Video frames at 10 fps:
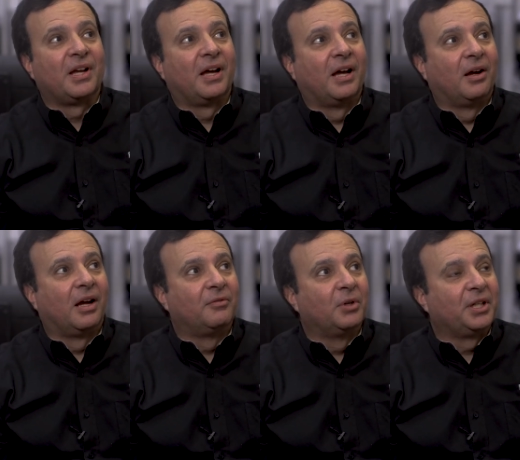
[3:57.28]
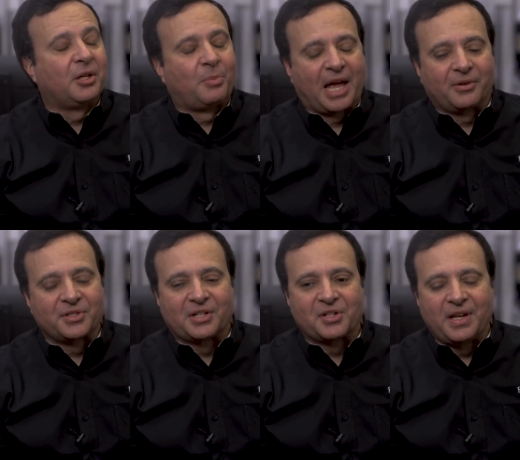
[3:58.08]
a really good panel
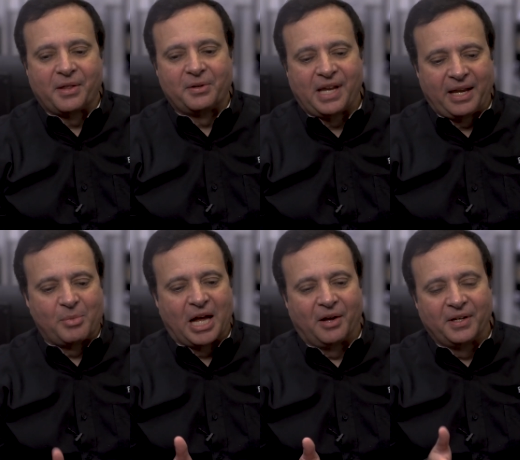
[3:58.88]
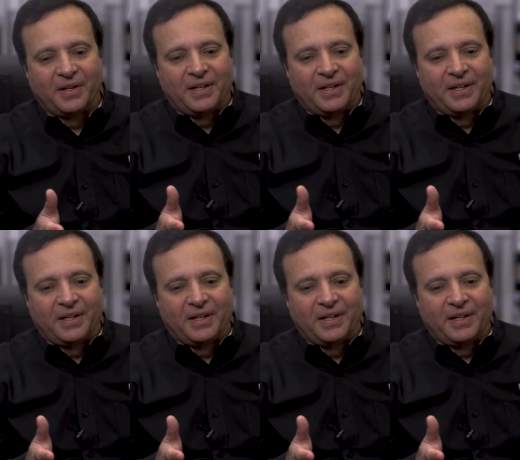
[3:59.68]
session the other day about,